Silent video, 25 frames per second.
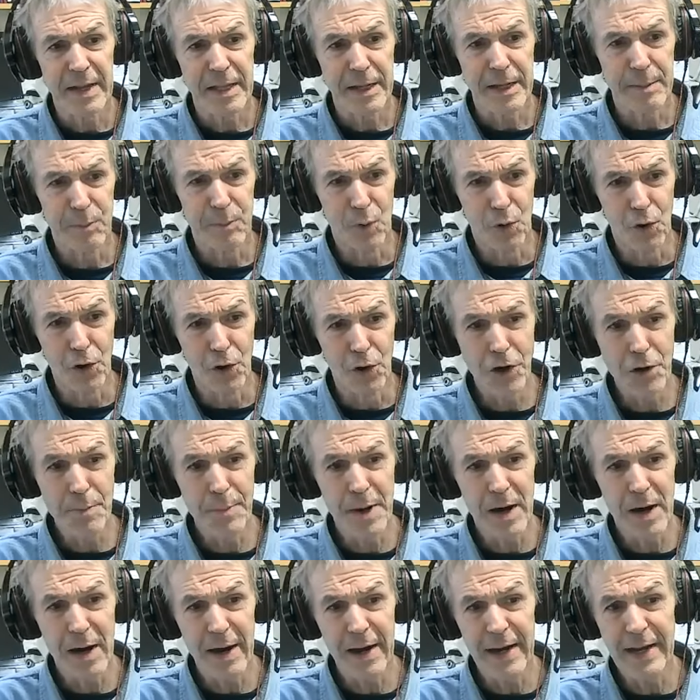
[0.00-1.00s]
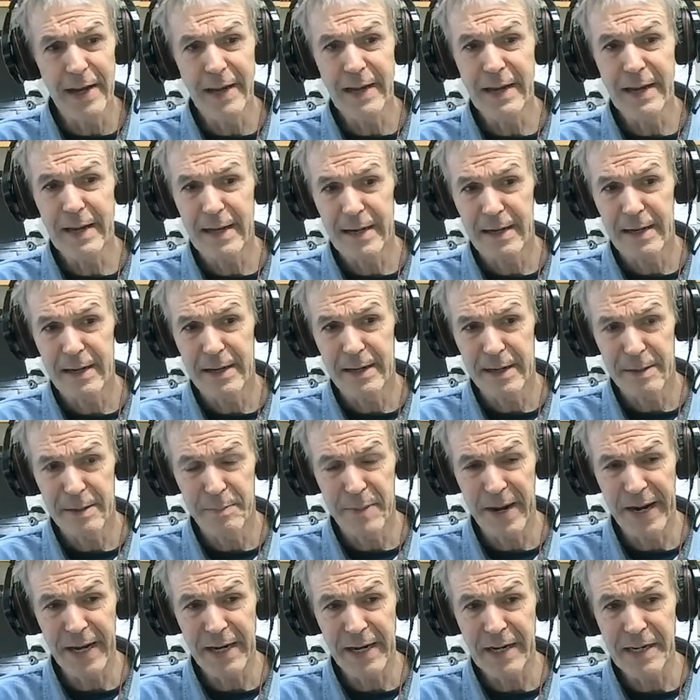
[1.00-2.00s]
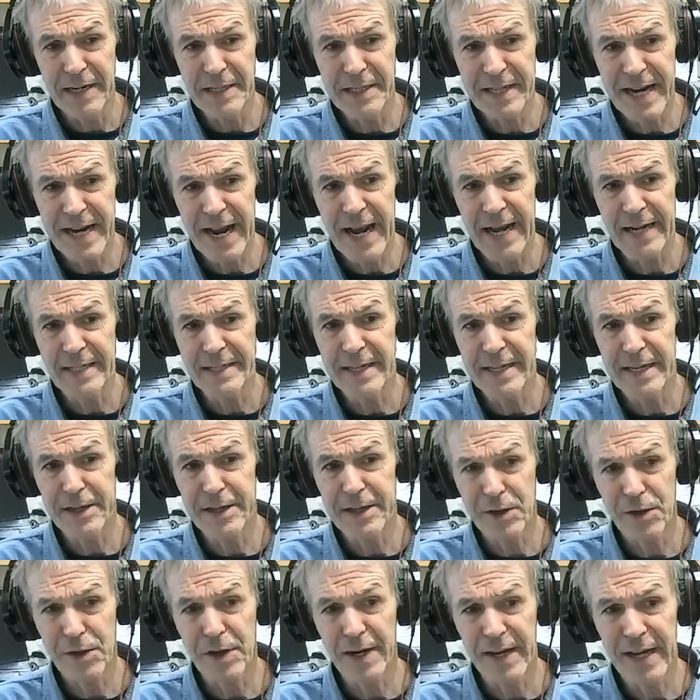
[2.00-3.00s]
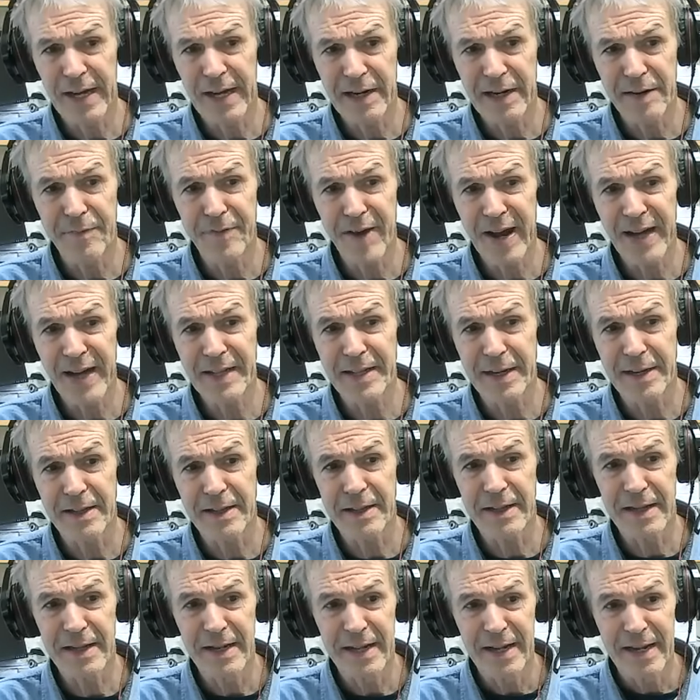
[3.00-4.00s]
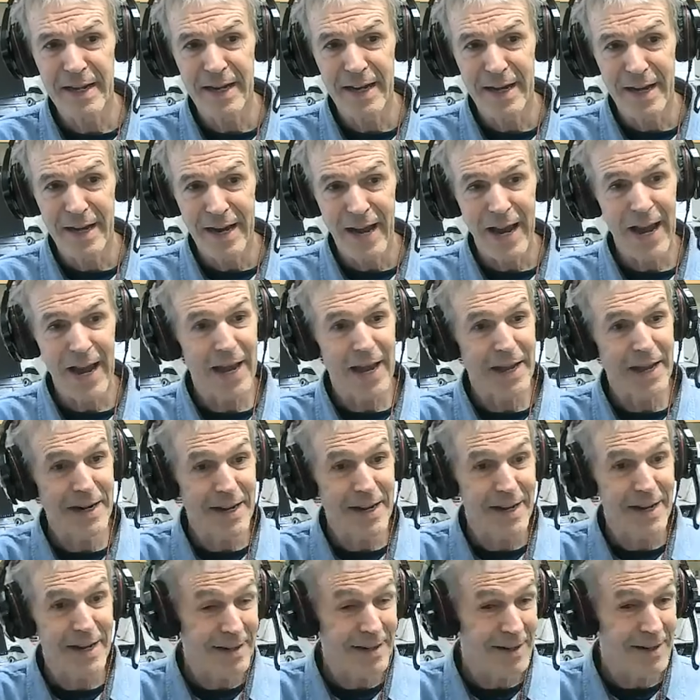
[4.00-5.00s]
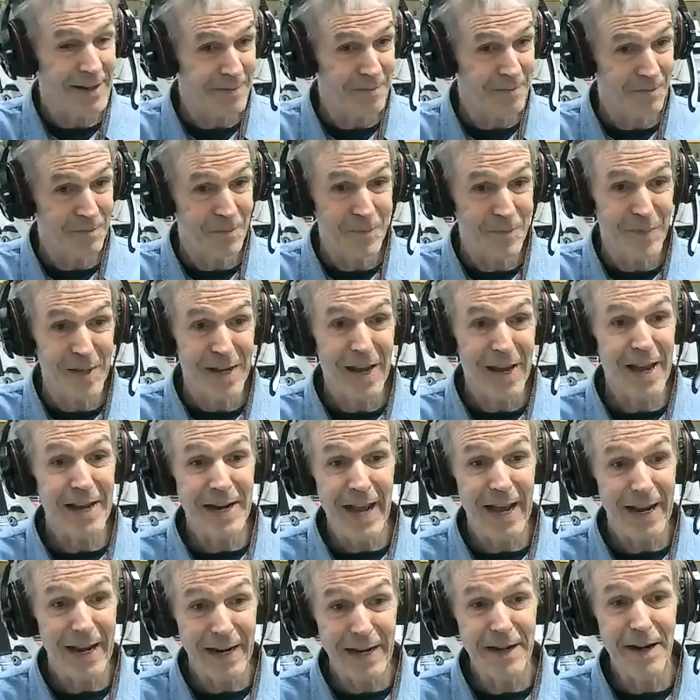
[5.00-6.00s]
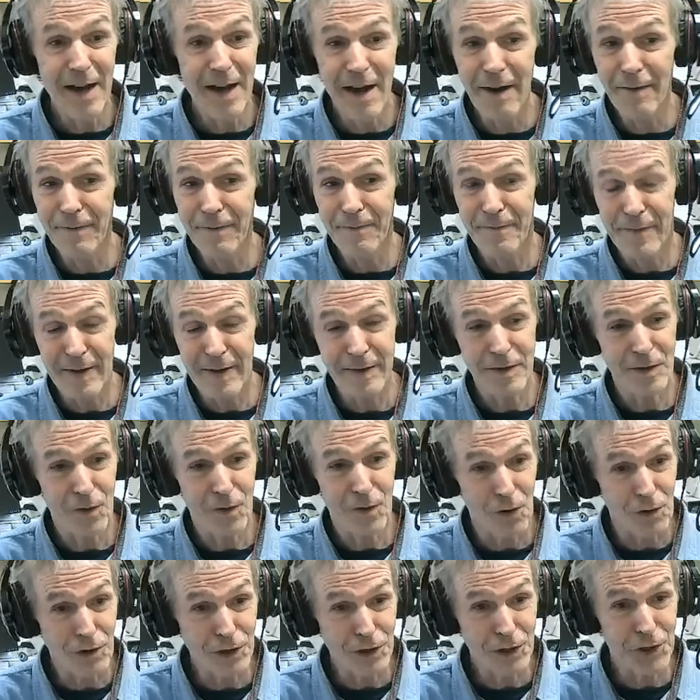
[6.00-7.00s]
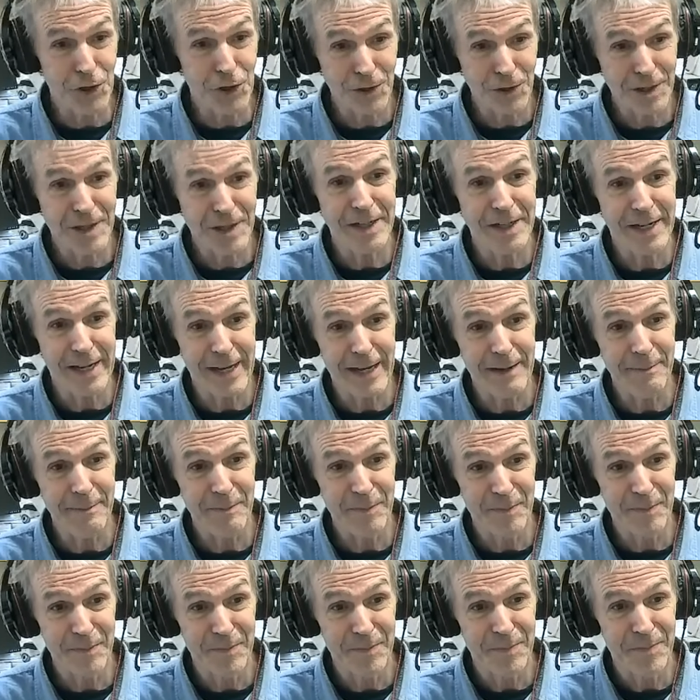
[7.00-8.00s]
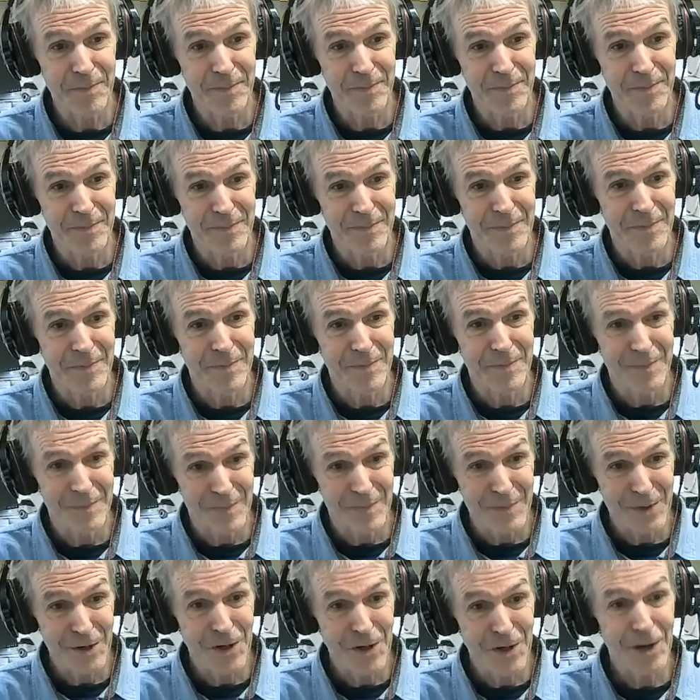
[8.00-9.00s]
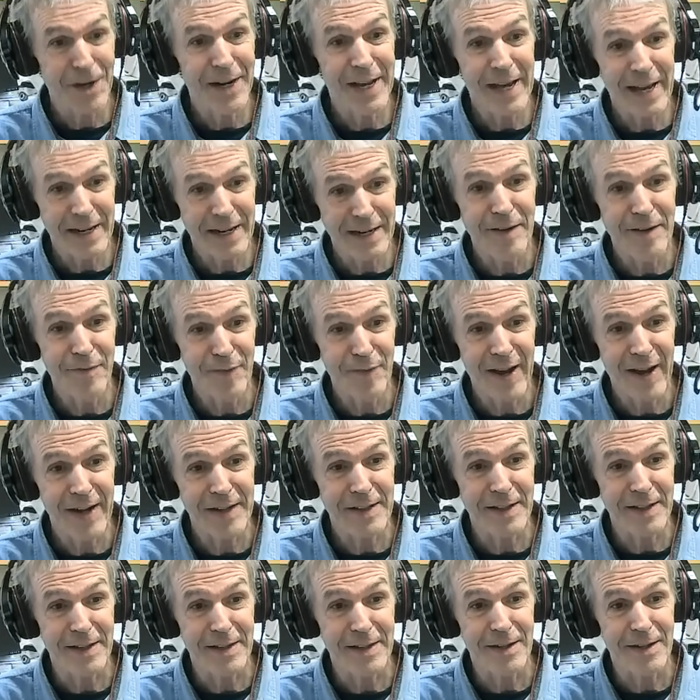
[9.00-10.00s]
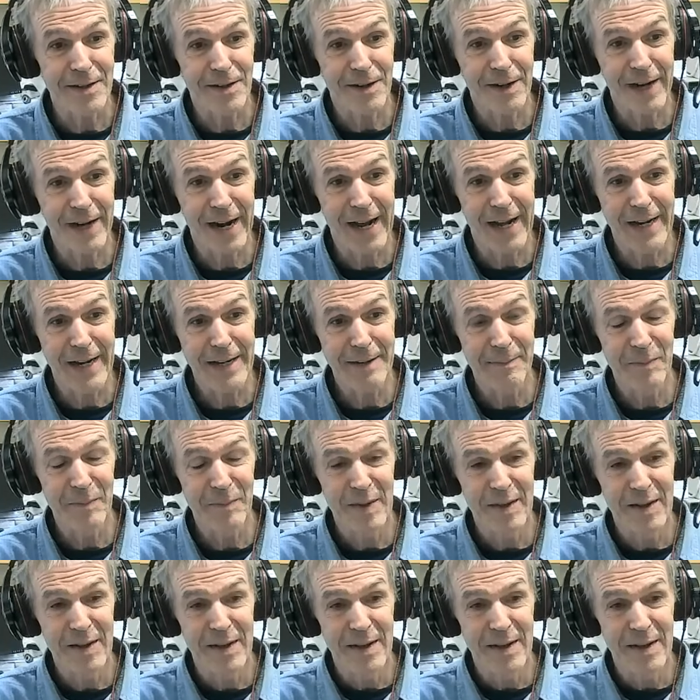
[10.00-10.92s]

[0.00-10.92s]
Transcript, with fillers: The more you buy, the bigger the chance that you're going to get infected. And in, you inhale enough with all certainty, you're going to get infected. All right. Mm.